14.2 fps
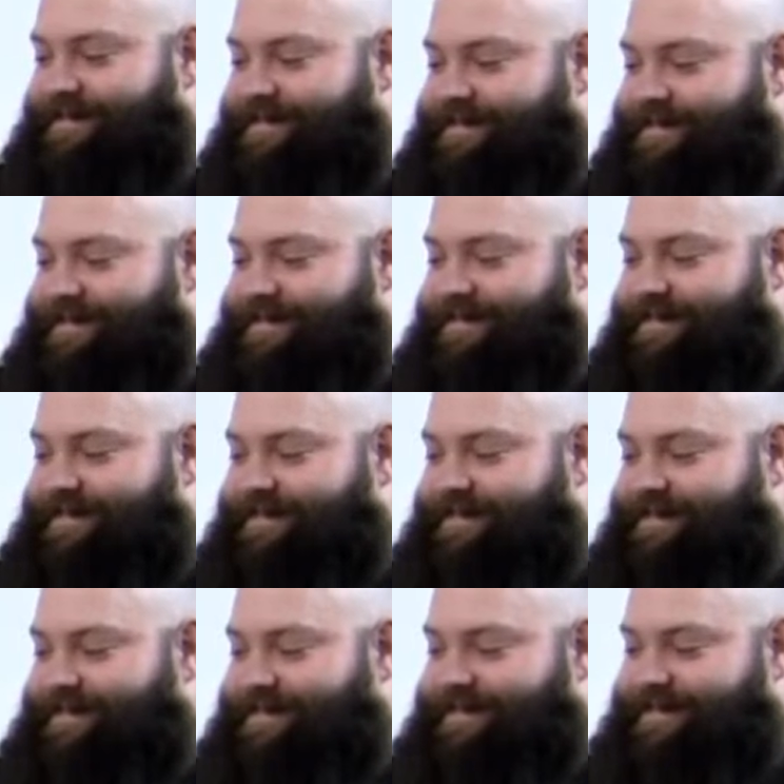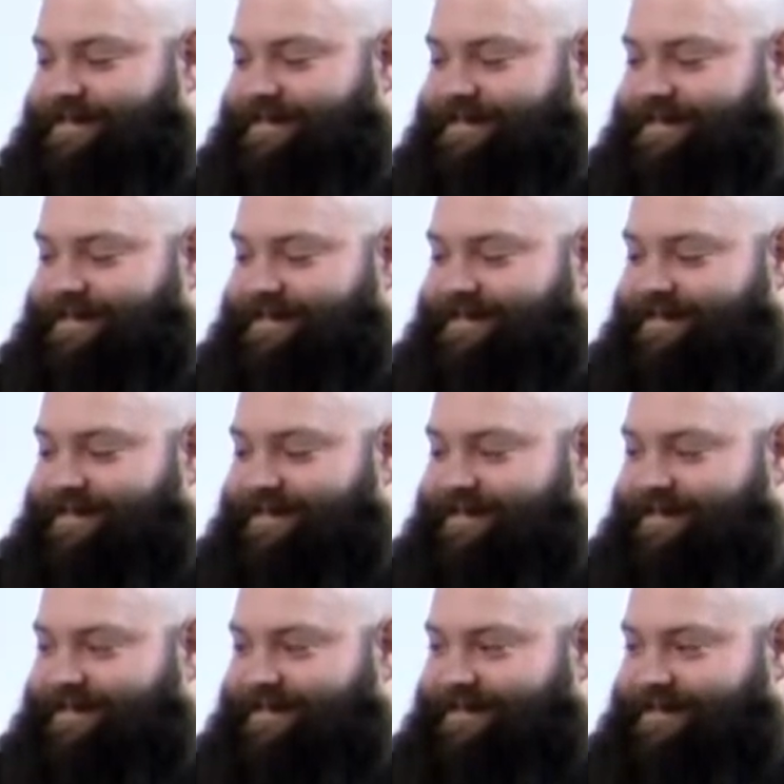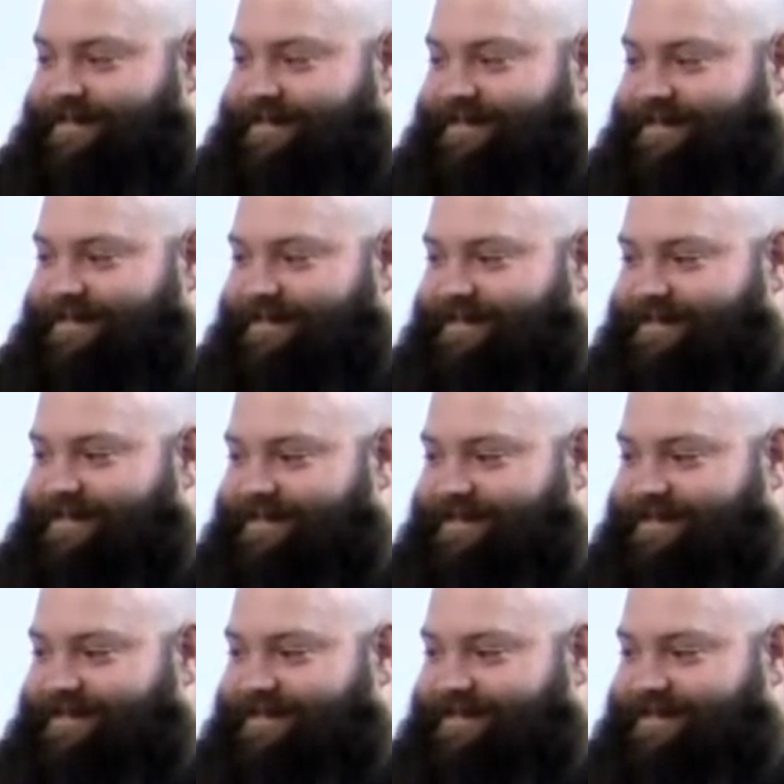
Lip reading: (not speaking)